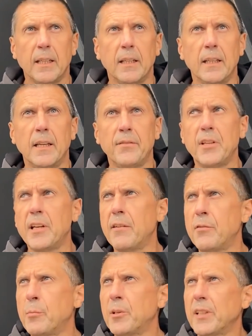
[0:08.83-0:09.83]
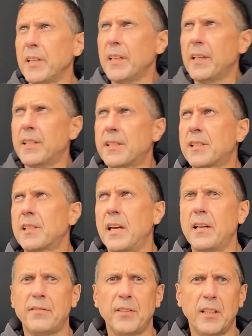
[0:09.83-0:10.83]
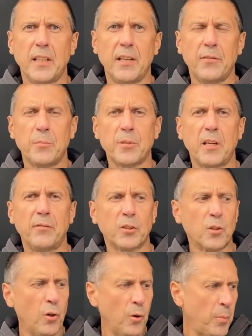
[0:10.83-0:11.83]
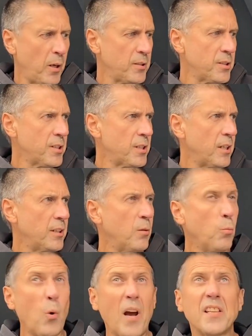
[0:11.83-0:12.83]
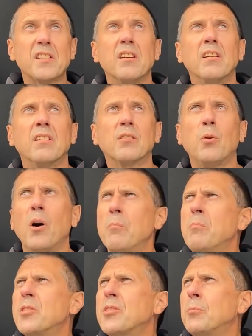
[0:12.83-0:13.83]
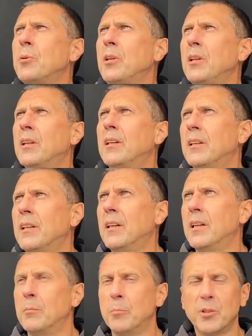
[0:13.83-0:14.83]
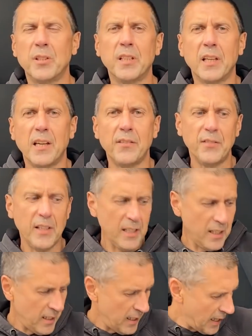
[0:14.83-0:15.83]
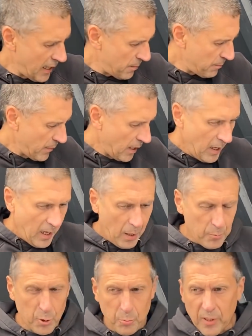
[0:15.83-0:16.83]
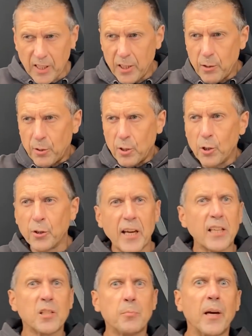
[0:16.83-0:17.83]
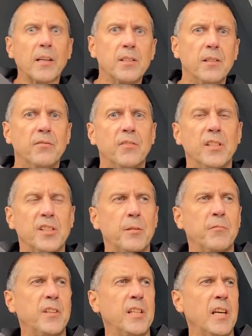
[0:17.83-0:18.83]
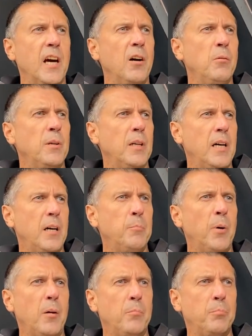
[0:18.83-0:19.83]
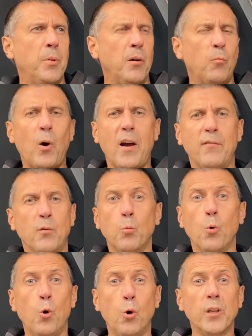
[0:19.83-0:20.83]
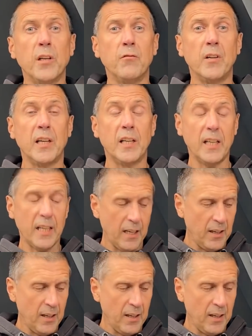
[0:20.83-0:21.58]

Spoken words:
Evening everybody, it's Phil here from Telford Koi Ponds on a wet, quite miserable Monday evening. I'm just bringing you an unexpected video by way of a warning really.